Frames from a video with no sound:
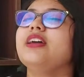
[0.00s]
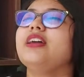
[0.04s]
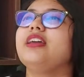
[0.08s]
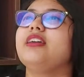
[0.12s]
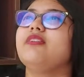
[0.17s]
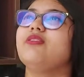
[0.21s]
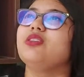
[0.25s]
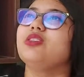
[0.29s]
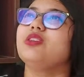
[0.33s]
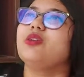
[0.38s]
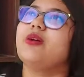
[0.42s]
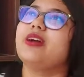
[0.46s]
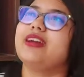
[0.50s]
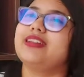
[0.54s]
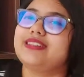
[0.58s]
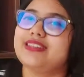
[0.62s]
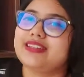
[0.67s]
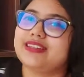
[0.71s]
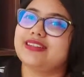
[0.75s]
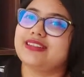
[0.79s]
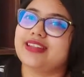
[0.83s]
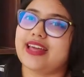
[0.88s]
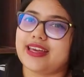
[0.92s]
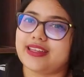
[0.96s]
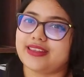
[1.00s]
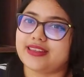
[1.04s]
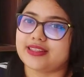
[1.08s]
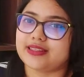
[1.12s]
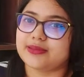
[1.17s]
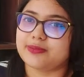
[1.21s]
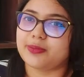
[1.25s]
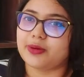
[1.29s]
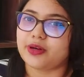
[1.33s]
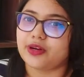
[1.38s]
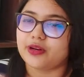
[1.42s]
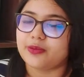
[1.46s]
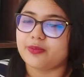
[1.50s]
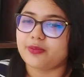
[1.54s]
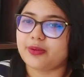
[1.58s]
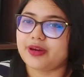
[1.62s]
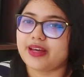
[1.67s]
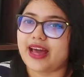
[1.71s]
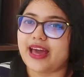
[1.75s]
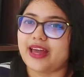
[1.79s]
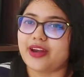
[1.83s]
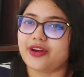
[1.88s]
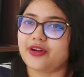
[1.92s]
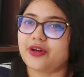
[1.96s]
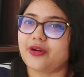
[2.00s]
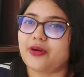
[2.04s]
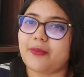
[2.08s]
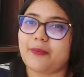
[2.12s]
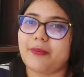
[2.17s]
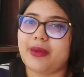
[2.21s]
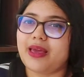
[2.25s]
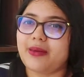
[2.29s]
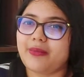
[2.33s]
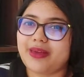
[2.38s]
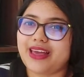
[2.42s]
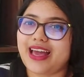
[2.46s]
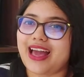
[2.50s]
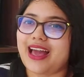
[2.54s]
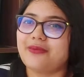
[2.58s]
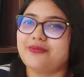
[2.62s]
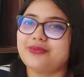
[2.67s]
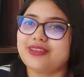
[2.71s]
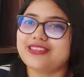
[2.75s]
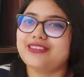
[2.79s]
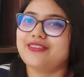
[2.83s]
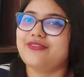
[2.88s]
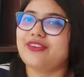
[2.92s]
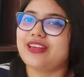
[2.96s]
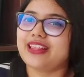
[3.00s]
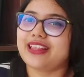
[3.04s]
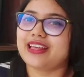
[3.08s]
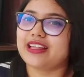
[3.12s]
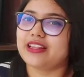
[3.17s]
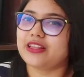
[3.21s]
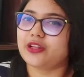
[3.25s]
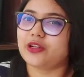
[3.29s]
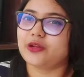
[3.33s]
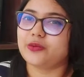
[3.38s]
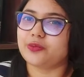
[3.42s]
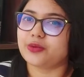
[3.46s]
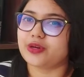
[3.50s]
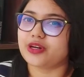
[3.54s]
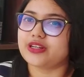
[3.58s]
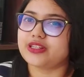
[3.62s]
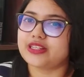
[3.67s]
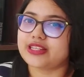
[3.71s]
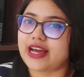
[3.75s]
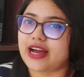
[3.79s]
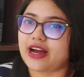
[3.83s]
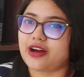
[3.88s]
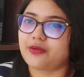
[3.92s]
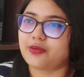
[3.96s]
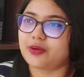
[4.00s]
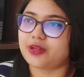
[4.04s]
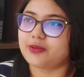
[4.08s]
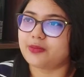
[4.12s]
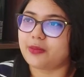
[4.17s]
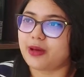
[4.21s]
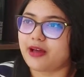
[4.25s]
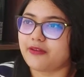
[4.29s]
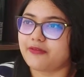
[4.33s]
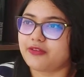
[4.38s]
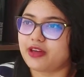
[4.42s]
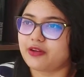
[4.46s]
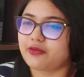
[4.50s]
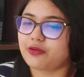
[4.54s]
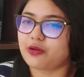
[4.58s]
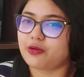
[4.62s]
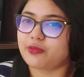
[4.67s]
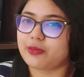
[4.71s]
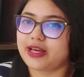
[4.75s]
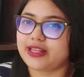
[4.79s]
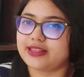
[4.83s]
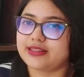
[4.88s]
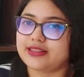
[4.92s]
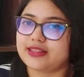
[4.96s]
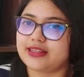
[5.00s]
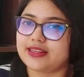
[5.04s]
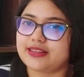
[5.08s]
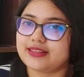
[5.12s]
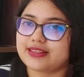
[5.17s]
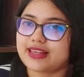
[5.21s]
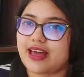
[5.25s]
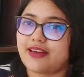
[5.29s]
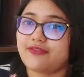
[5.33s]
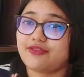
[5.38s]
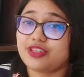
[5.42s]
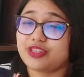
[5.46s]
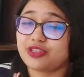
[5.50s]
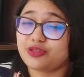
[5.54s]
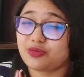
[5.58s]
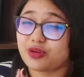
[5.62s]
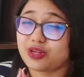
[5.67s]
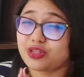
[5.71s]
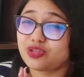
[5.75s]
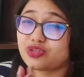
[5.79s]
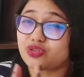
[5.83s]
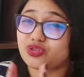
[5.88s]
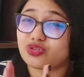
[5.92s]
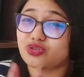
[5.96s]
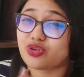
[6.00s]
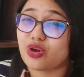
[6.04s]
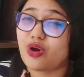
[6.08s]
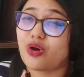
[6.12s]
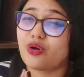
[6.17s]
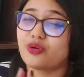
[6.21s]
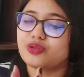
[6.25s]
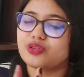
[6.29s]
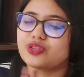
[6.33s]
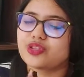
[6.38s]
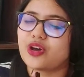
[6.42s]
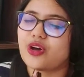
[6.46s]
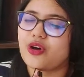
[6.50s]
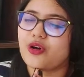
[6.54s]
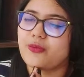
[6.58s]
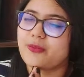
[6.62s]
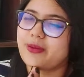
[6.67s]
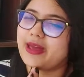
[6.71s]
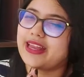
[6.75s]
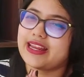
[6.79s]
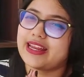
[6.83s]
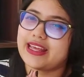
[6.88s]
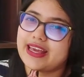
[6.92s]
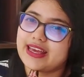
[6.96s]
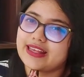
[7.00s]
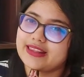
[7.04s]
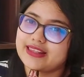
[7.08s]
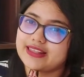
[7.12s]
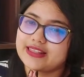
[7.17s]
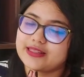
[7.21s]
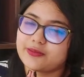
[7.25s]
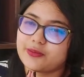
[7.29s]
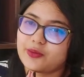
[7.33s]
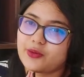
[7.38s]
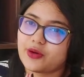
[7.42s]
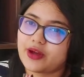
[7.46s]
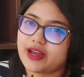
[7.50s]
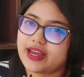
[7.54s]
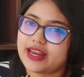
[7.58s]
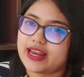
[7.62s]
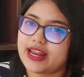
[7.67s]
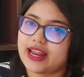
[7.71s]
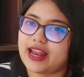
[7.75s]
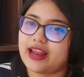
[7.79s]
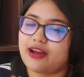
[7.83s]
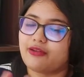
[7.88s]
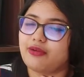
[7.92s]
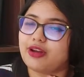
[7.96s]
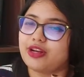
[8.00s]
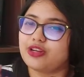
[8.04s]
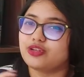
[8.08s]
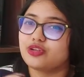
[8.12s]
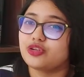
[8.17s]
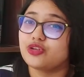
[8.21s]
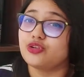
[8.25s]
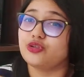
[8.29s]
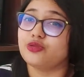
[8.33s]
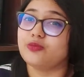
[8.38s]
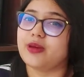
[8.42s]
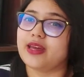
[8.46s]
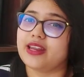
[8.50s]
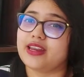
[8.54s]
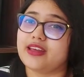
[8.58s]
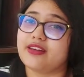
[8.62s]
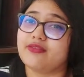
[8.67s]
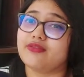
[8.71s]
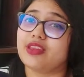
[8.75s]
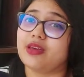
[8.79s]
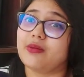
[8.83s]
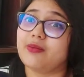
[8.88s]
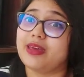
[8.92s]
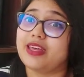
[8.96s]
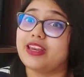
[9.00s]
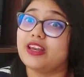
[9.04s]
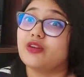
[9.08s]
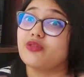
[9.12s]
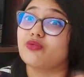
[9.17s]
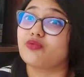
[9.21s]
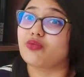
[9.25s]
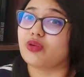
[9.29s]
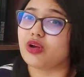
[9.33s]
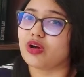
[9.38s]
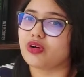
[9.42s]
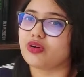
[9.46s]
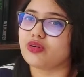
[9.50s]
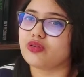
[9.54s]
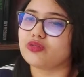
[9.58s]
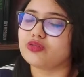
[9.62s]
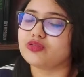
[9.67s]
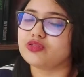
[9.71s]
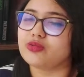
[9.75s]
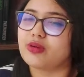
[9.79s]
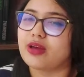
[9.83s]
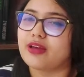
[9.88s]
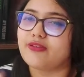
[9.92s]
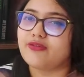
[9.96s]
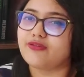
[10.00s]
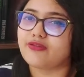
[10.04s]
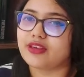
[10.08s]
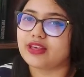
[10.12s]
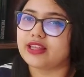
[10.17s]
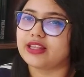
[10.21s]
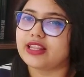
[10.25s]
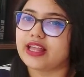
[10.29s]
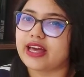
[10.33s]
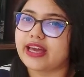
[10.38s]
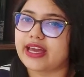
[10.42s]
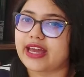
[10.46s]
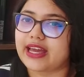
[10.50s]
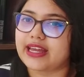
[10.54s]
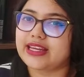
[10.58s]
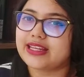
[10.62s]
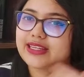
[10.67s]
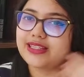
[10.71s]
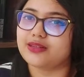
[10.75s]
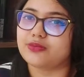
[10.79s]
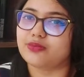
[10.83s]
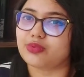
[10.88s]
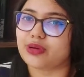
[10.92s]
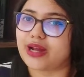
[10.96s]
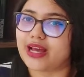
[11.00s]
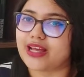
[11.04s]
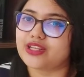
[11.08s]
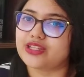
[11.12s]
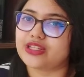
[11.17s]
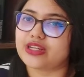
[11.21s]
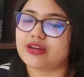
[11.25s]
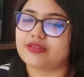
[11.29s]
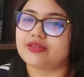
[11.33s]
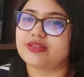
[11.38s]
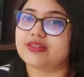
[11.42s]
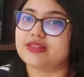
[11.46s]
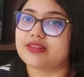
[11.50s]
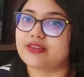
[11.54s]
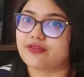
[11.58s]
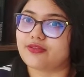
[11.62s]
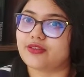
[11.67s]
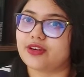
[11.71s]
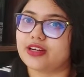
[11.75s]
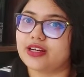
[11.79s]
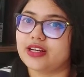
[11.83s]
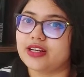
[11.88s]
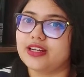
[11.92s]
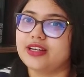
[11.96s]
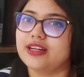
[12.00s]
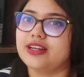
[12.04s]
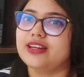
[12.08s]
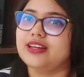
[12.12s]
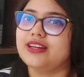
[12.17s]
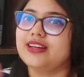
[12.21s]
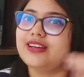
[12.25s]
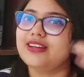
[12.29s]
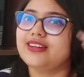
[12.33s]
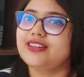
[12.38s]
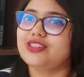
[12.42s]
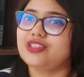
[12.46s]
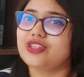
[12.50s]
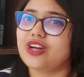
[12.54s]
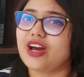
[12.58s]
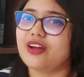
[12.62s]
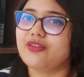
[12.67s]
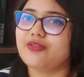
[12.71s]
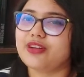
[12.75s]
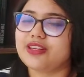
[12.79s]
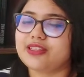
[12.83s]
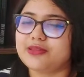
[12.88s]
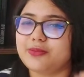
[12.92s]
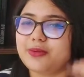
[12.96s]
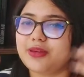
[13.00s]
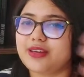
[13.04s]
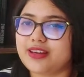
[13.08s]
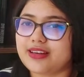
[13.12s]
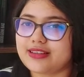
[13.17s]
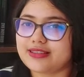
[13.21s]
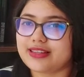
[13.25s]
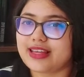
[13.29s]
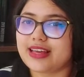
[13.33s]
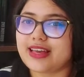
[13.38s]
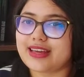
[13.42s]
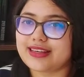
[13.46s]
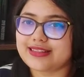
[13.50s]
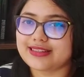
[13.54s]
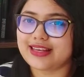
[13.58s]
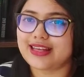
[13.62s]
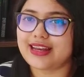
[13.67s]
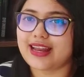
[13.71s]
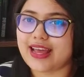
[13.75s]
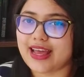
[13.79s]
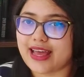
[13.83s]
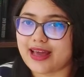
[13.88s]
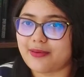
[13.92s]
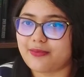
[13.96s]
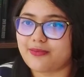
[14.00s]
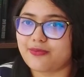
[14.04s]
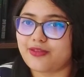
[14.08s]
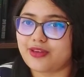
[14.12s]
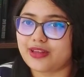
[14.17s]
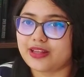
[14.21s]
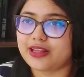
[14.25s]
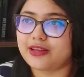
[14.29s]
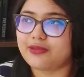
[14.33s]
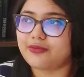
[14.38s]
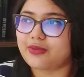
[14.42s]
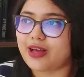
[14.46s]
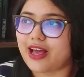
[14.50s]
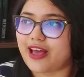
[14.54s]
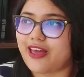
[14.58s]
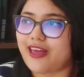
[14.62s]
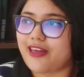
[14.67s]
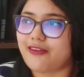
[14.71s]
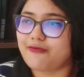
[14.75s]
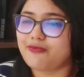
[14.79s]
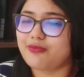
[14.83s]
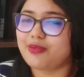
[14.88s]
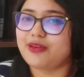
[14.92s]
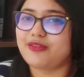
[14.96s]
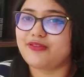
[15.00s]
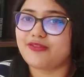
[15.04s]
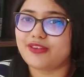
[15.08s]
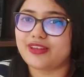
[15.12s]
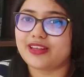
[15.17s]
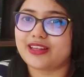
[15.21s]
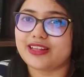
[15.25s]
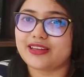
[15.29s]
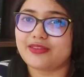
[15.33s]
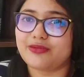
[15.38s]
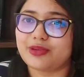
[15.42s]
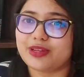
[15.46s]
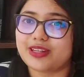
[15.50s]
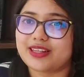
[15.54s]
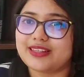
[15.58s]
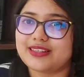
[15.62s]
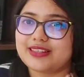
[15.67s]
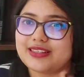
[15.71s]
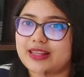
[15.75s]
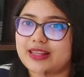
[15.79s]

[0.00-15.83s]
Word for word: Even though I did like this book, but I don't know. Maybe I'm just feeling a little burnt out with mafia romances. I've just read so, so many at this point, and I read too many of them in a row, so I feel like I need to branch out to different genres because like I said I am feeling I have been feeling really